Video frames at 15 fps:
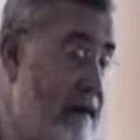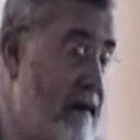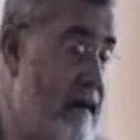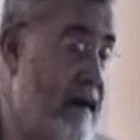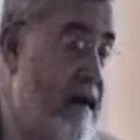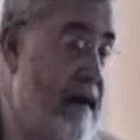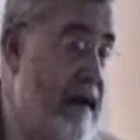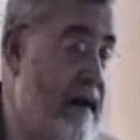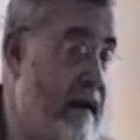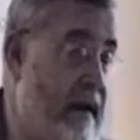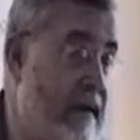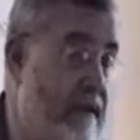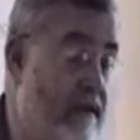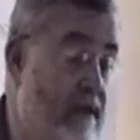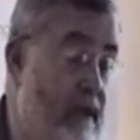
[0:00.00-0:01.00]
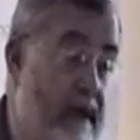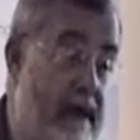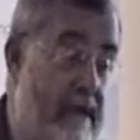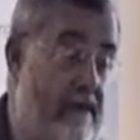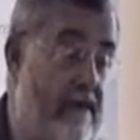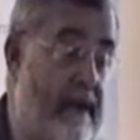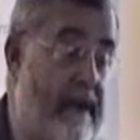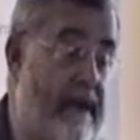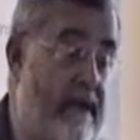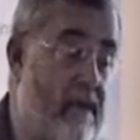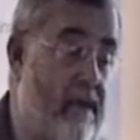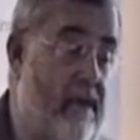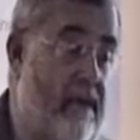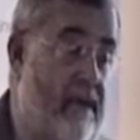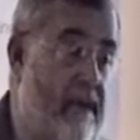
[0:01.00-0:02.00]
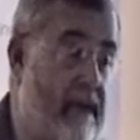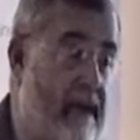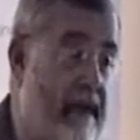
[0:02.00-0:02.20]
I don't, I, I, what I, here's what I don't do.